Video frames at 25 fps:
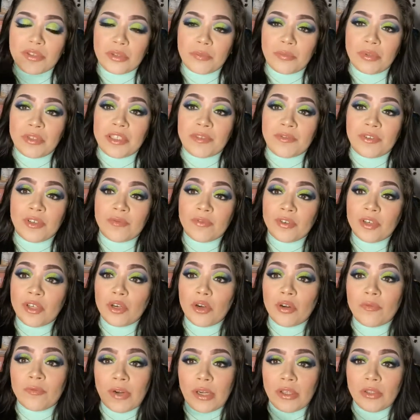So please feel free to
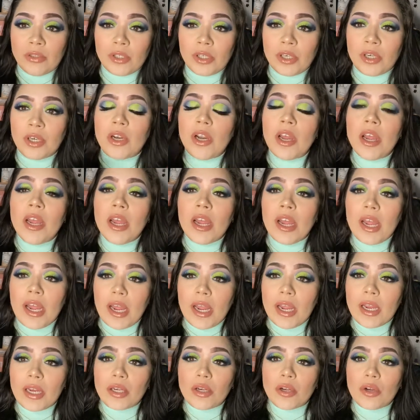go follow her
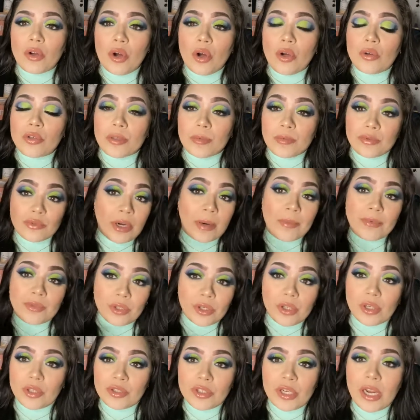and go subscribe to
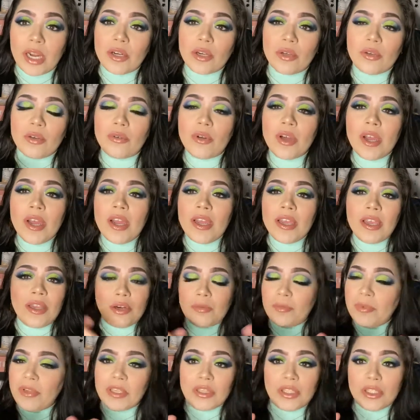her channel.
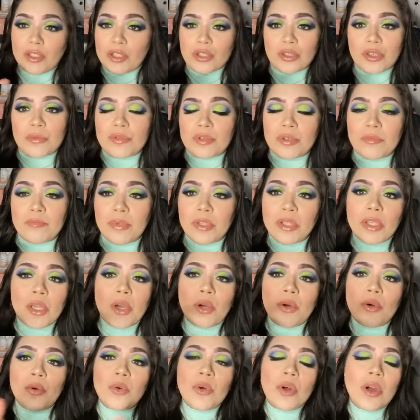It'll be in the description
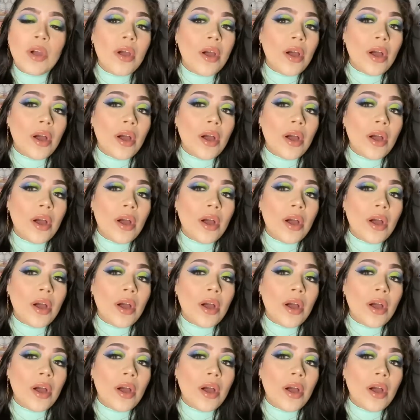below.